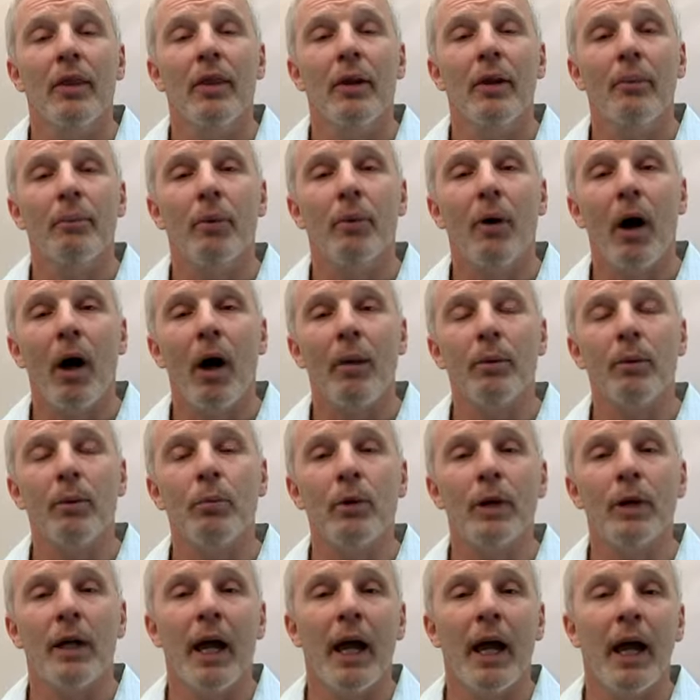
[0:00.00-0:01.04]
The problem
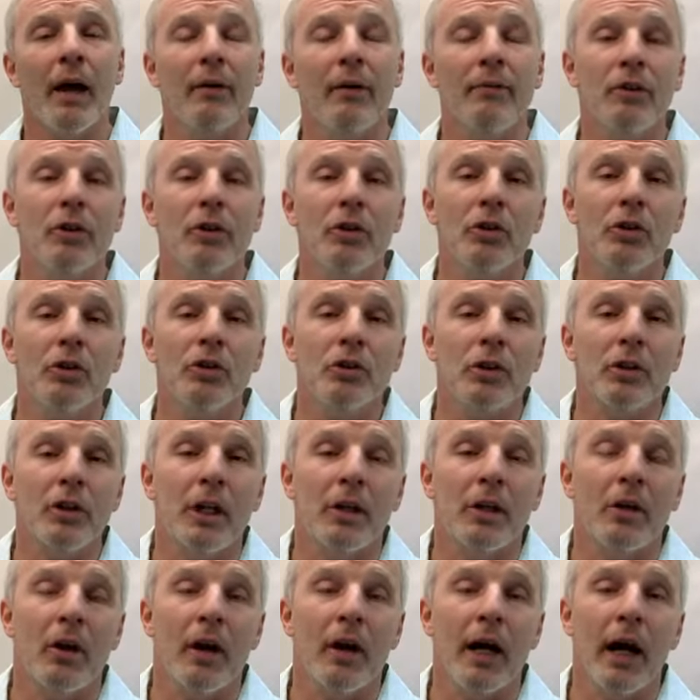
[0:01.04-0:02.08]
we have usually
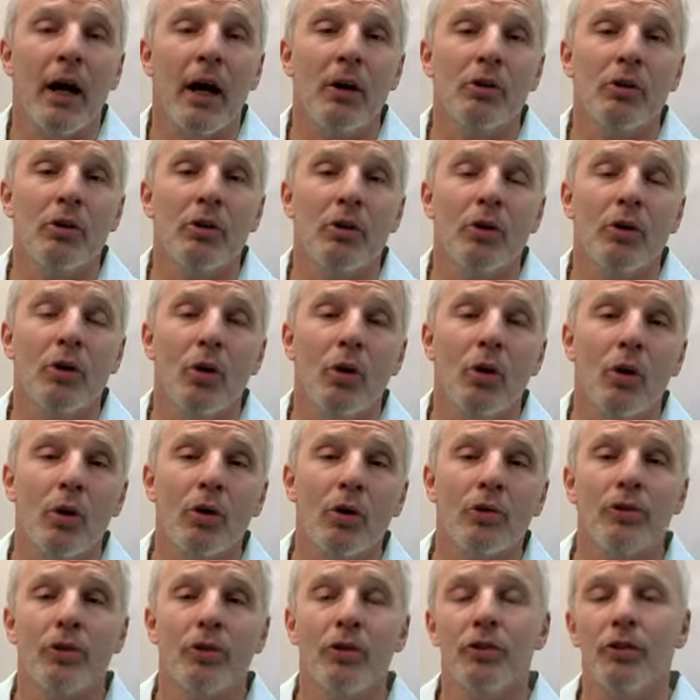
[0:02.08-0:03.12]
in our how-to
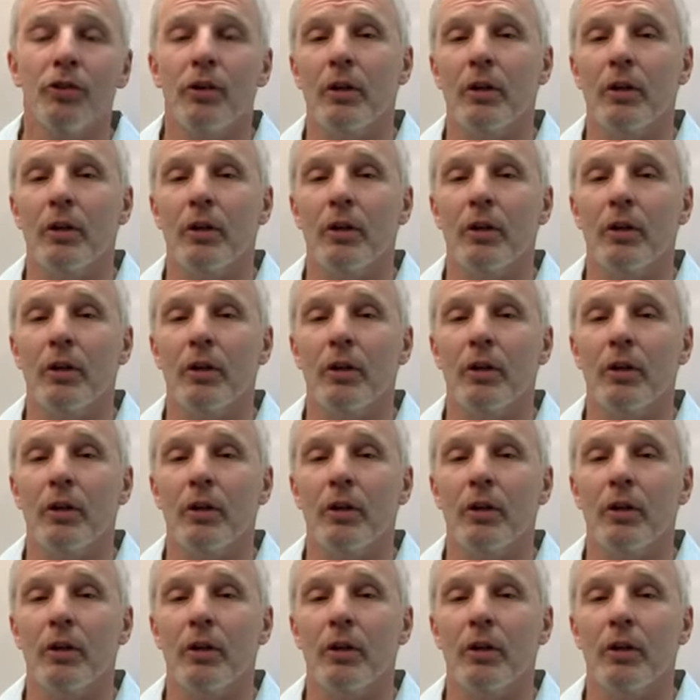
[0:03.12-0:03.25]
courses,